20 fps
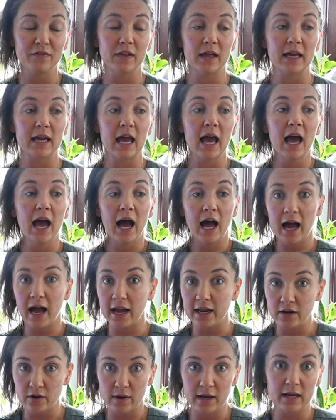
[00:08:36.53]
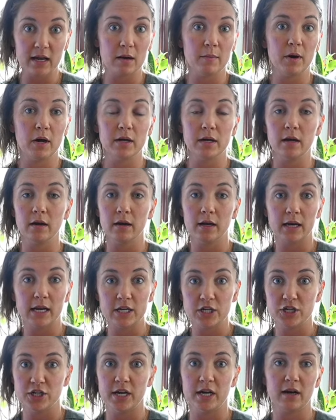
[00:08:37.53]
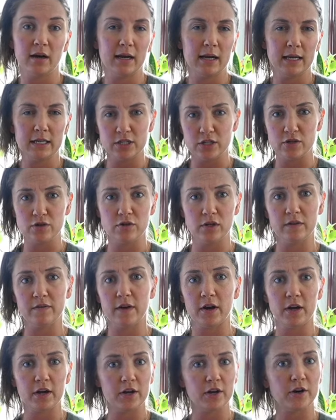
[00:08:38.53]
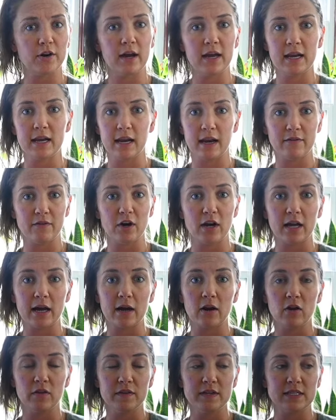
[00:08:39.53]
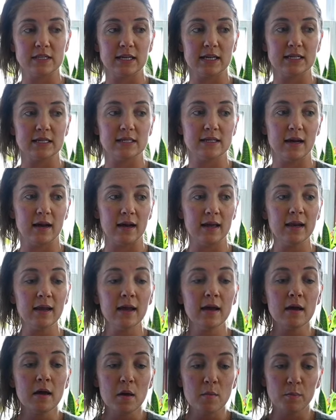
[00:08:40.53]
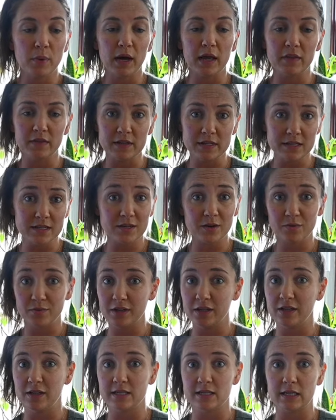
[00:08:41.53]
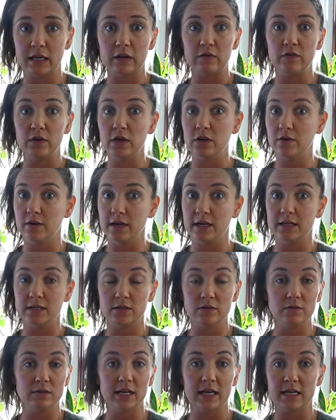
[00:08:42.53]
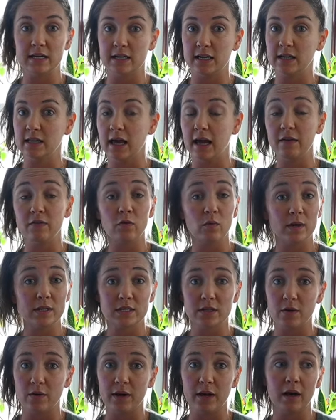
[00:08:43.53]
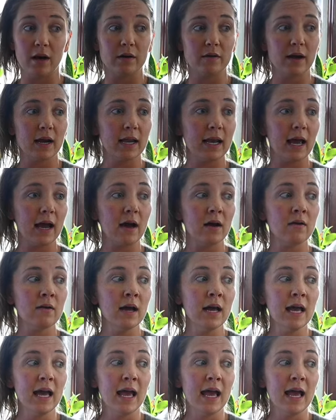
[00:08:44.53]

Like I know I come on here and I share and it's usually very curated. I've already got all these things done, but this is a realistic view into day-to-day -day life, what's going on right now.